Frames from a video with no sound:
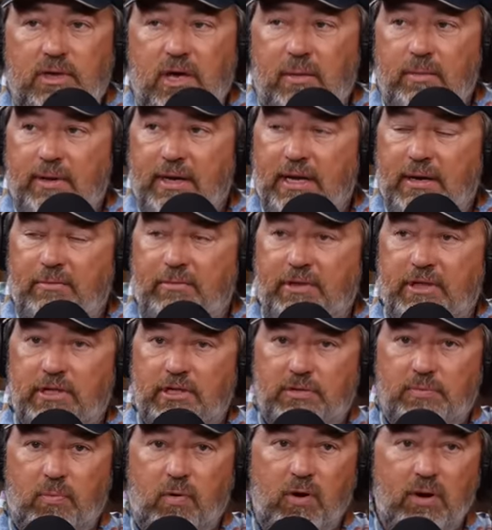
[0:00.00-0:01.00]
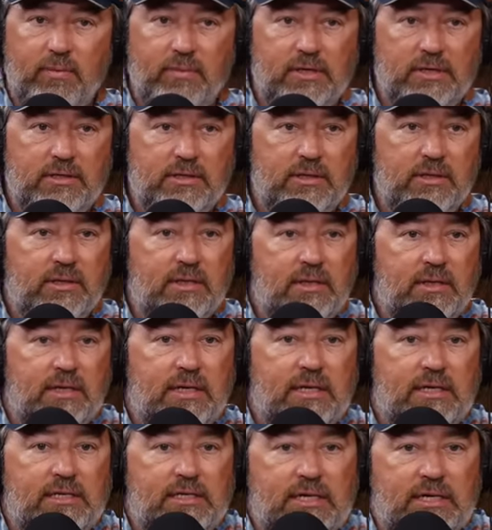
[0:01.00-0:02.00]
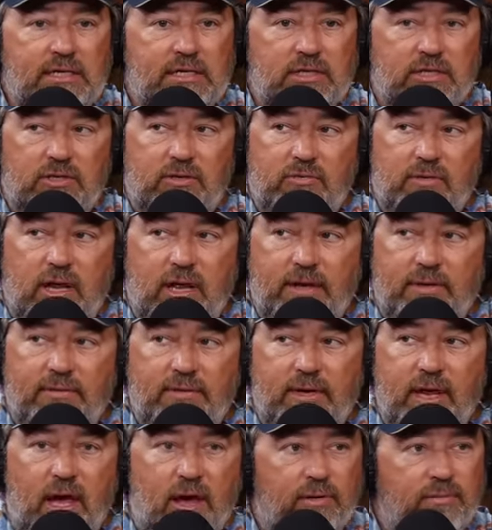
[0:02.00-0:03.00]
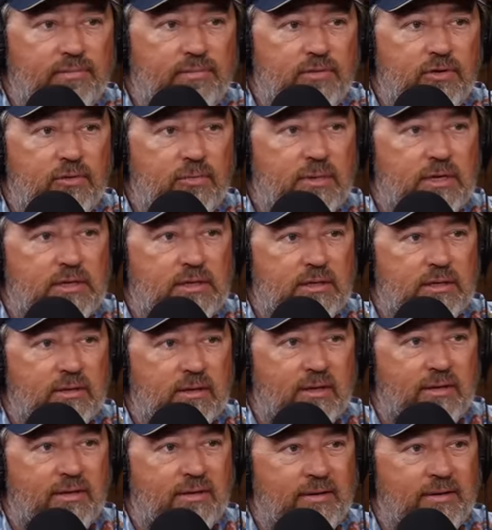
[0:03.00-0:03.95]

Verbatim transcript: coming in with this premise, and Jesus was like, "No, you missed it.